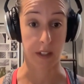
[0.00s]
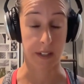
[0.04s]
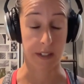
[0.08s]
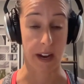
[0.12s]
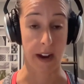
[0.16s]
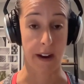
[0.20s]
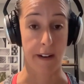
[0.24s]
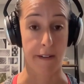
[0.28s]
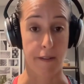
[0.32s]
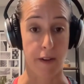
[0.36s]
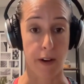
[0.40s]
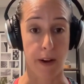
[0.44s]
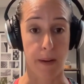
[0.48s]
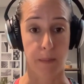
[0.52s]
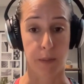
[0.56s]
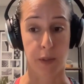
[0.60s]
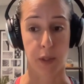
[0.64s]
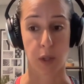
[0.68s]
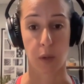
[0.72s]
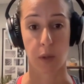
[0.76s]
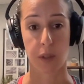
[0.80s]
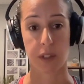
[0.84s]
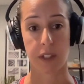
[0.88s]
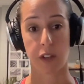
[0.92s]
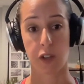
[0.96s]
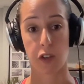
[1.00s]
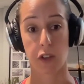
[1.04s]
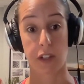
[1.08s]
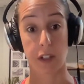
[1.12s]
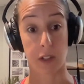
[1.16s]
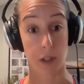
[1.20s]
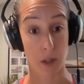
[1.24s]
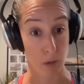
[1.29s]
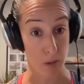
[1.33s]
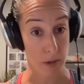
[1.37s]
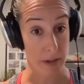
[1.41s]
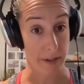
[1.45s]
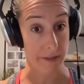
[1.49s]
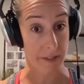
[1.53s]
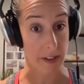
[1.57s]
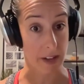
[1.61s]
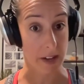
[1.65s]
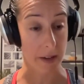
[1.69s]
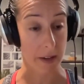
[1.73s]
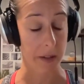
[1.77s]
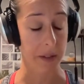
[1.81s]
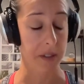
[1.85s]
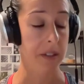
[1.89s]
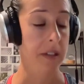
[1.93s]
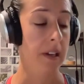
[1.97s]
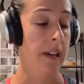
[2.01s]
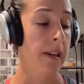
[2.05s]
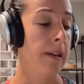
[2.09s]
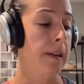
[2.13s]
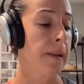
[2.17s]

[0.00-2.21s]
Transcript: diaphragm. So essentially, it's a reflex.